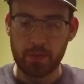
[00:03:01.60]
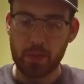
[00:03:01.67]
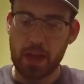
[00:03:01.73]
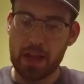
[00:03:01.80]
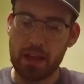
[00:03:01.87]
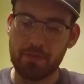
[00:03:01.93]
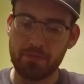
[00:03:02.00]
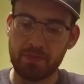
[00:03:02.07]
you
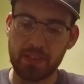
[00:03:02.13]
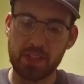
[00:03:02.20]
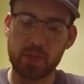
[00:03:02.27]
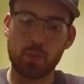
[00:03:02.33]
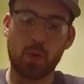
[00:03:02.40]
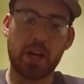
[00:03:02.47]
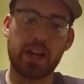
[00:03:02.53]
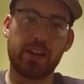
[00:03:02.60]
have
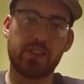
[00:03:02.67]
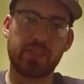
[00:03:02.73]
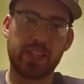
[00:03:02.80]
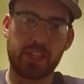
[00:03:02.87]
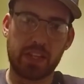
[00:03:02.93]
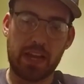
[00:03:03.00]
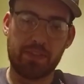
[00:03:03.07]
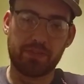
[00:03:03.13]
these wires
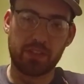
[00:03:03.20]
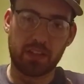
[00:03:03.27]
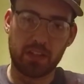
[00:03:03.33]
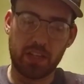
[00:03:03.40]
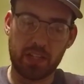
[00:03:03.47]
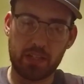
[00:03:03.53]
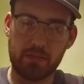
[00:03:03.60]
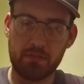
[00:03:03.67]
that you have to
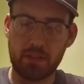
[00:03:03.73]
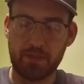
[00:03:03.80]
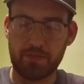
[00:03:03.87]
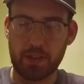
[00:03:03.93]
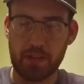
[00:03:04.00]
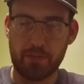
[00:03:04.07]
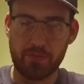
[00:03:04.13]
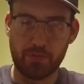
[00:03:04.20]
cut if
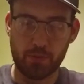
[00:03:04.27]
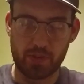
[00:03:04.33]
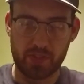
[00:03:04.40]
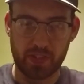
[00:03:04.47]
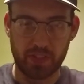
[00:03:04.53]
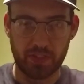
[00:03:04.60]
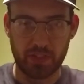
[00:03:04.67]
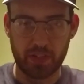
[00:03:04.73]
you have a
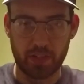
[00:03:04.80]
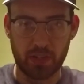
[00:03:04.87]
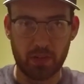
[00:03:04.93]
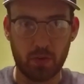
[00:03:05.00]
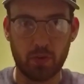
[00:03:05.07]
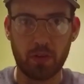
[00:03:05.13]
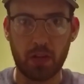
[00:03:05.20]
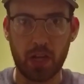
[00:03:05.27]
4-cylinder
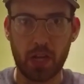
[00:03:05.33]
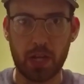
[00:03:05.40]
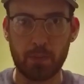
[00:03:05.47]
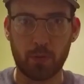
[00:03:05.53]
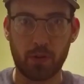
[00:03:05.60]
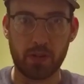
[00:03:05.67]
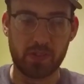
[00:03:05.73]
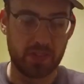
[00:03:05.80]

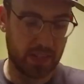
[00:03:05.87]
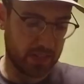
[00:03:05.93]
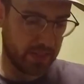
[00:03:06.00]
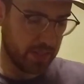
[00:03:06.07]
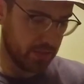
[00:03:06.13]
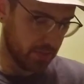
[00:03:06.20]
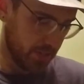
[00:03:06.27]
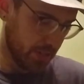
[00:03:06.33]
or a
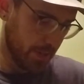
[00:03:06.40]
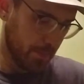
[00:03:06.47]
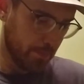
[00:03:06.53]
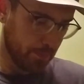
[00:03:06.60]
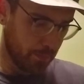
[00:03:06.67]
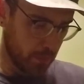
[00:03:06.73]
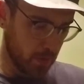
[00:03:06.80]
6-cylinder.